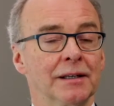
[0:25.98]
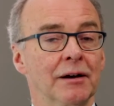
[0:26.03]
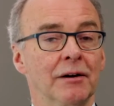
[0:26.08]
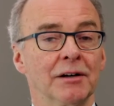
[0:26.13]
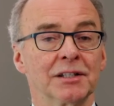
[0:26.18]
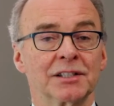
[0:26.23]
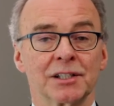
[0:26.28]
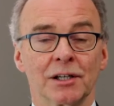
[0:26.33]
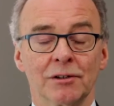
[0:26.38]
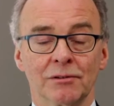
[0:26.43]
Now,
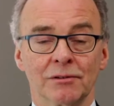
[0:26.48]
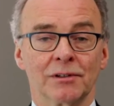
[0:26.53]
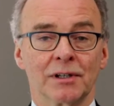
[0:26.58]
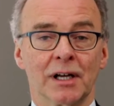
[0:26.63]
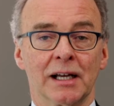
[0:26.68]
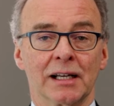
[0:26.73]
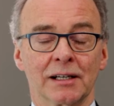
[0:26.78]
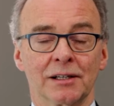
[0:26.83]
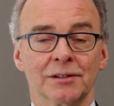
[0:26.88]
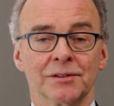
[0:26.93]
I don't
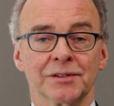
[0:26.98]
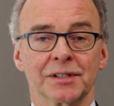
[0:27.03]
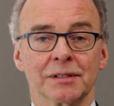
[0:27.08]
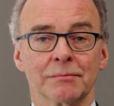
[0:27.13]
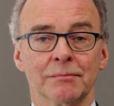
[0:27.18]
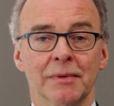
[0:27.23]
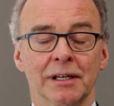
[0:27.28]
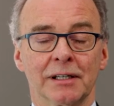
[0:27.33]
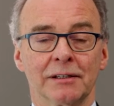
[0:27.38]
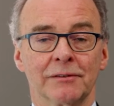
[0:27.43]
like
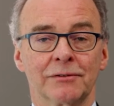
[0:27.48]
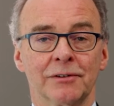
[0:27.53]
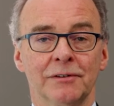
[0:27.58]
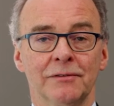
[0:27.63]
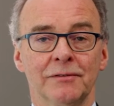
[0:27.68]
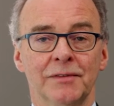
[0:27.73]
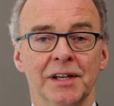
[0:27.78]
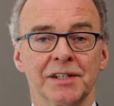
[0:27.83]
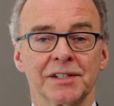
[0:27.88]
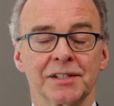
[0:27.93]
losing money for
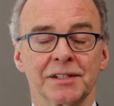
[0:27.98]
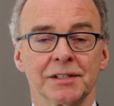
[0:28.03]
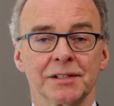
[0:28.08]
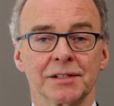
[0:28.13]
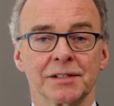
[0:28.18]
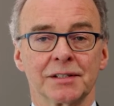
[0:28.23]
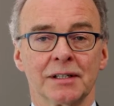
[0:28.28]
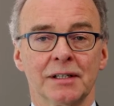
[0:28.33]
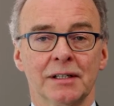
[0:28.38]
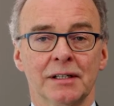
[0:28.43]

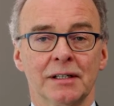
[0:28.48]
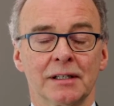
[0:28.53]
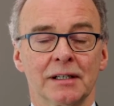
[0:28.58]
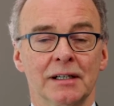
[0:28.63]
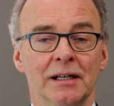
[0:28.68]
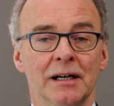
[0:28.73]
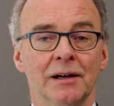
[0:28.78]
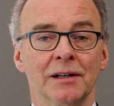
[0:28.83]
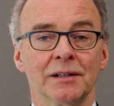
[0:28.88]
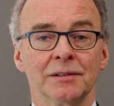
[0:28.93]
investors.
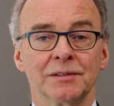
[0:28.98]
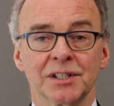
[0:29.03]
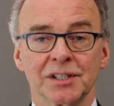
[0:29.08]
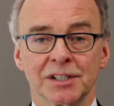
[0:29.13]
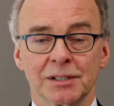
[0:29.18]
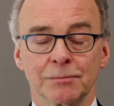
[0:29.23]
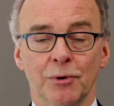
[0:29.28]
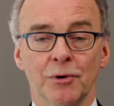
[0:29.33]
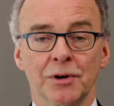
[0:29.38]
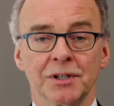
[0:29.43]

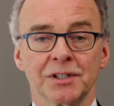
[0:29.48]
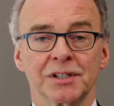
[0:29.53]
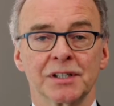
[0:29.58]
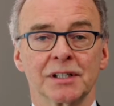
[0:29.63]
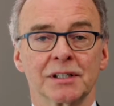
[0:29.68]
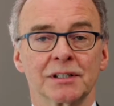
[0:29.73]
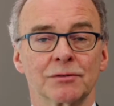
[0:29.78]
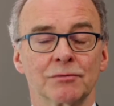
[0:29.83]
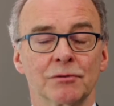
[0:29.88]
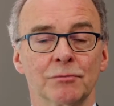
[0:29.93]

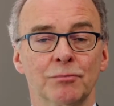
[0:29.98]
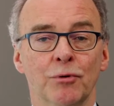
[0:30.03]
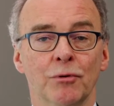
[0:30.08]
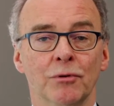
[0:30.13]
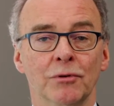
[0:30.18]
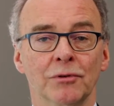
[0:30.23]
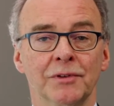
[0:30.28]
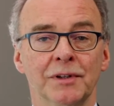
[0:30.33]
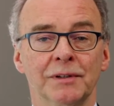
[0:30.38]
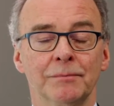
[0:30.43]
Disappointing to
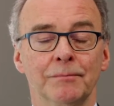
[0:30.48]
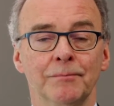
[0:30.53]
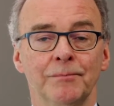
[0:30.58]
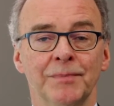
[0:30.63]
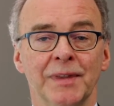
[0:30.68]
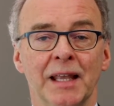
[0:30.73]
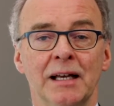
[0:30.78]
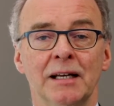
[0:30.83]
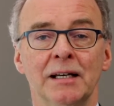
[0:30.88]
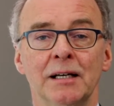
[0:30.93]
report them.
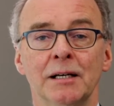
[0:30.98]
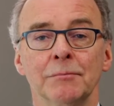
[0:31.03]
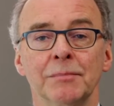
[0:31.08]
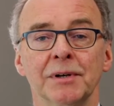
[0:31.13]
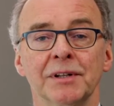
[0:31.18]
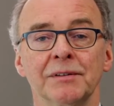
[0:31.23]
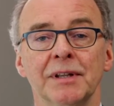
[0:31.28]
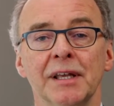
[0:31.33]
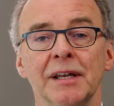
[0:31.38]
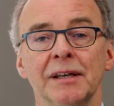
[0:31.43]

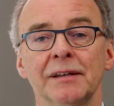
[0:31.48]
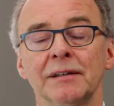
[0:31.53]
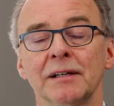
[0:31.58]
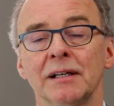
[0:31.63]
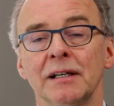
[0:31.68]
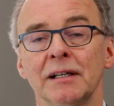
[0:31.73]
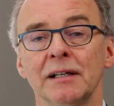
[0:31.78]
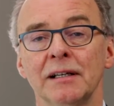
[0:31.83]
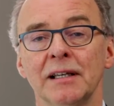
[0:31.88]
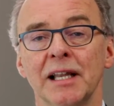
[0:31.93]
But
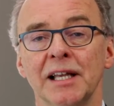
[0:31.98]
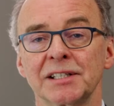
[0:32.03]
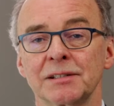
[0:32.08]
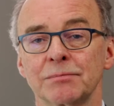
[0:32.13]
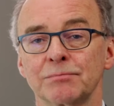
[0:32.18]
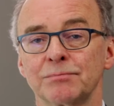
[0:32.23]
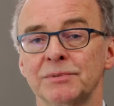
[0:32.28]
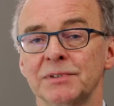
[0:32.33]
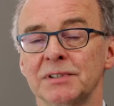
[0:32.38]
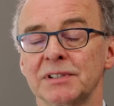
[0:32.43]
then
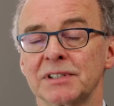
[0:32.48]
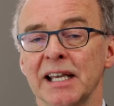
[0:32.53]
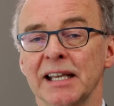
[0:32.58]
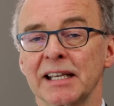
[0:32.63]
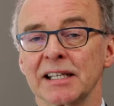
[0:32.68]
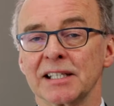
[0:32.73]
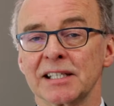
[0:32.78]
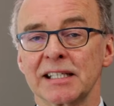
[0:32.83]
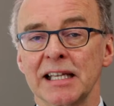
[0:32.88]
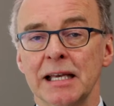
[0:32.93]
let's
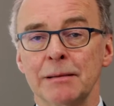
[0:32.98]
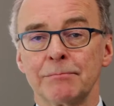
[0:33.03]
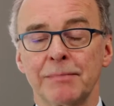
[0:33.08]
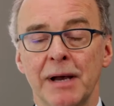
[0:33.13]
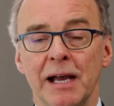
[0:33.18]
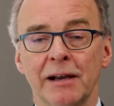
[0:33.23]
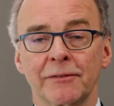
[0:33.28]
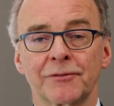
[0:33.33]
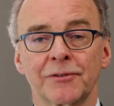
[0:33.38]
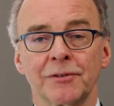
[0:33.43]
take a step
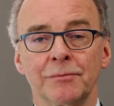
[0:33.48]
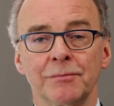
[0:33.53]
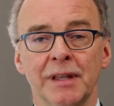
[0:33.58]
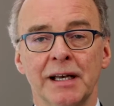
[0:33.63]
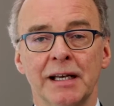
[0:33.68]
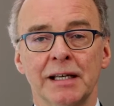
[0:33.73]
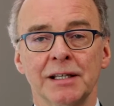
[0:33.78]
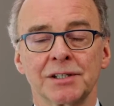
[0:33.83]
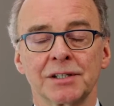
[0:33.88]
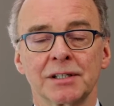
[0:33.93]
back from
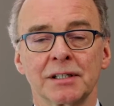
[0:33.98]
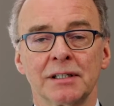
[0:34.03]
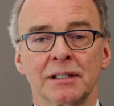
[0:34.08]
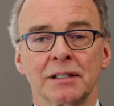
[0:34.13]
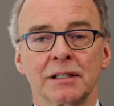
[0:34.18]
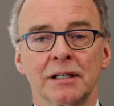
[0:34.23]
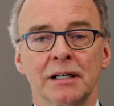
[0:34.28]
that.